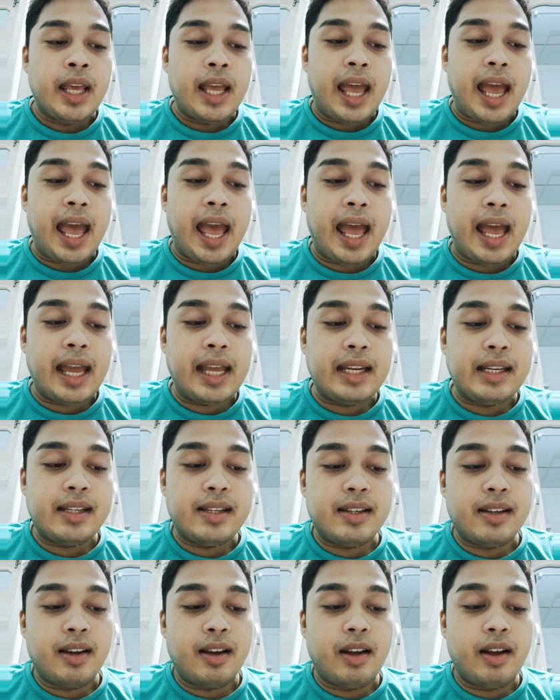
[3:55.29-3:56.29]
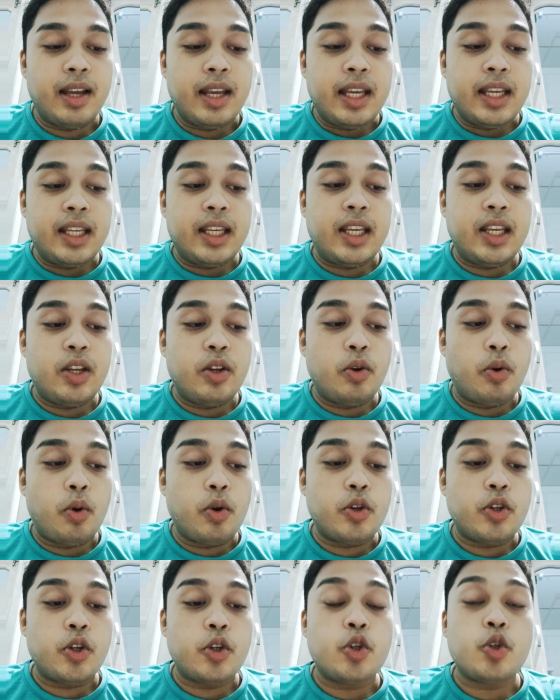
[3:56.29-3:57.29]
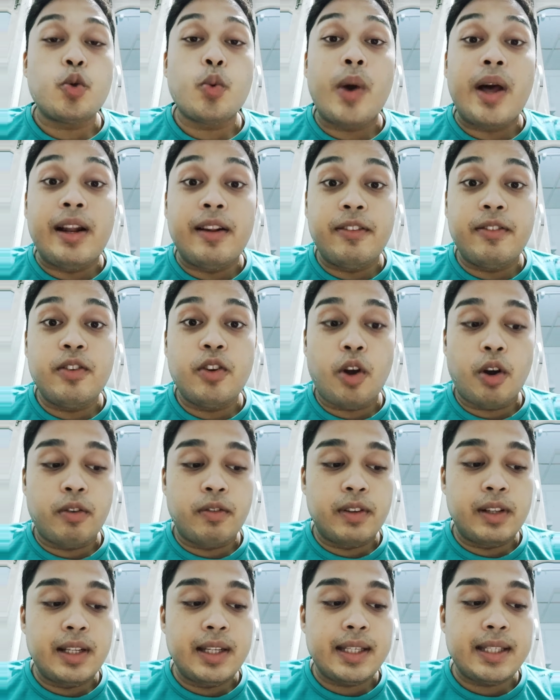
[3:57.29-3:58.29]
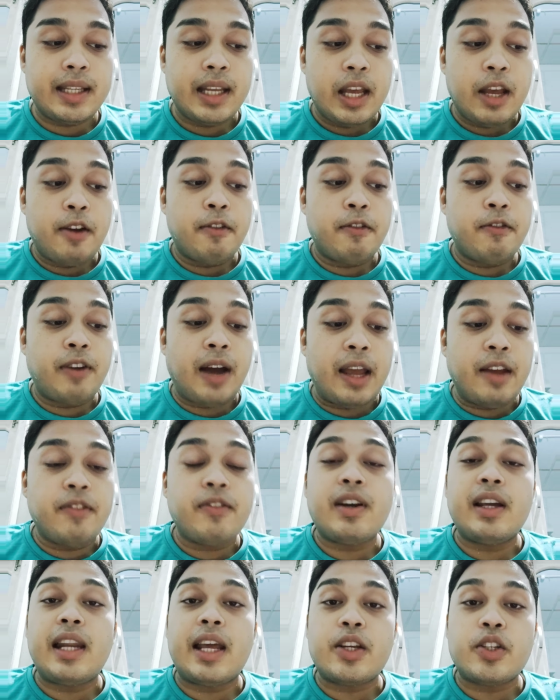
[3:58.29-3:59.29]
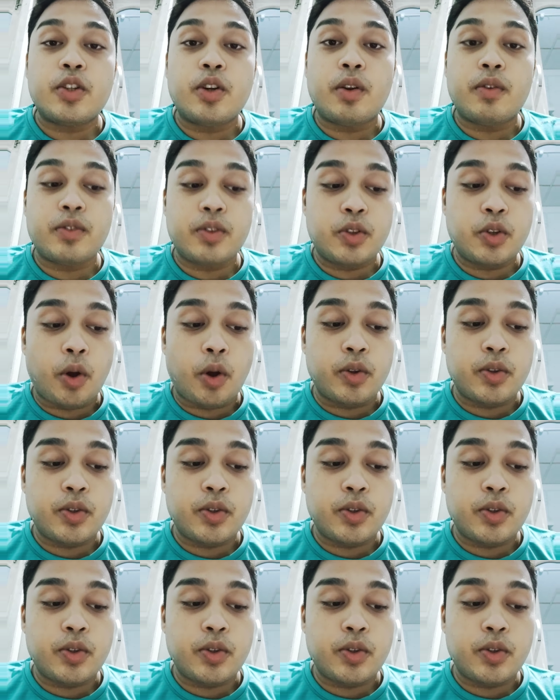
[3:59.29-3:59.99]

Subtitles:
And he wrote 12 novels, 5 collection of short